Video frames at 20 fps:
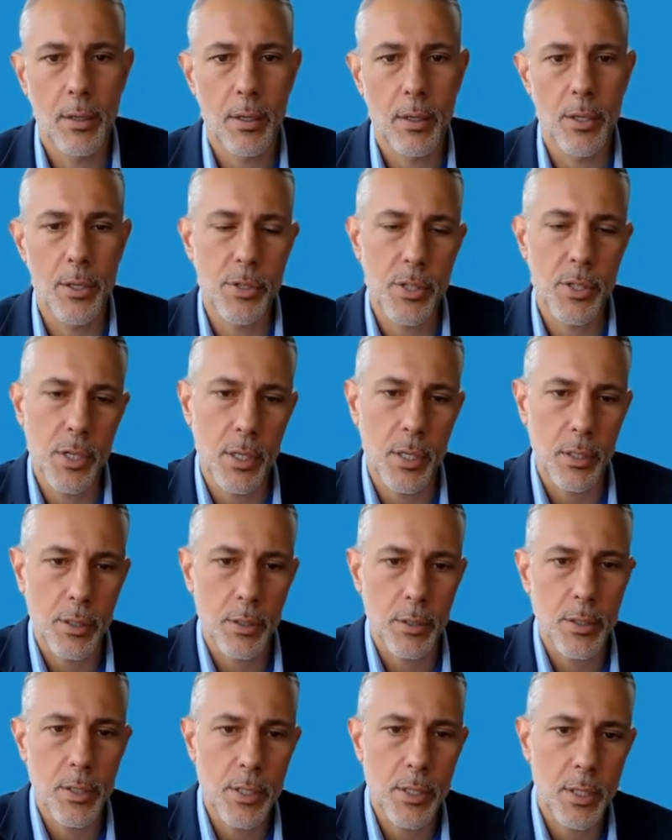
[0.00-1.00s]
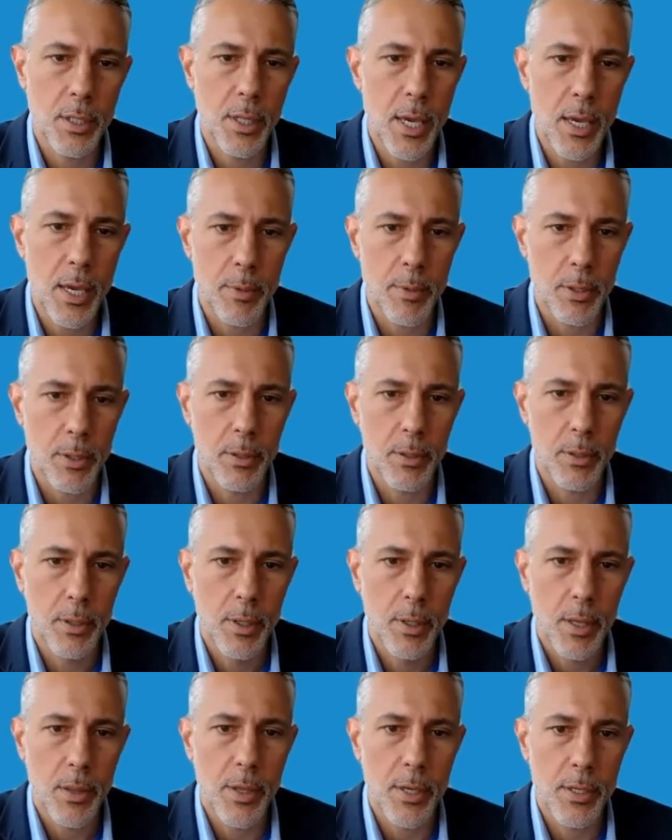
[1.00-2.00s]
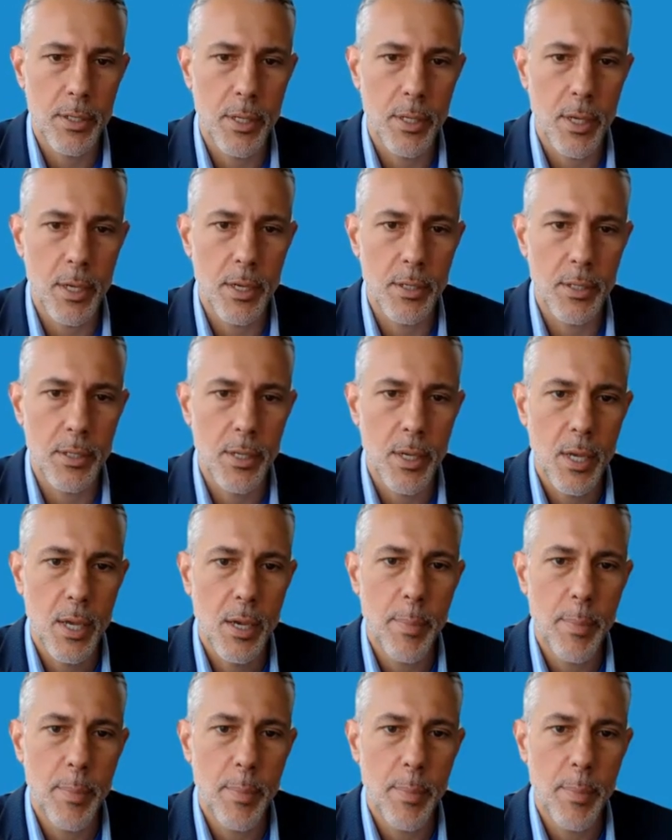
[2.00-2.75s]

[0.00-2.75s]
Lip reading: you see a little disclaimer that says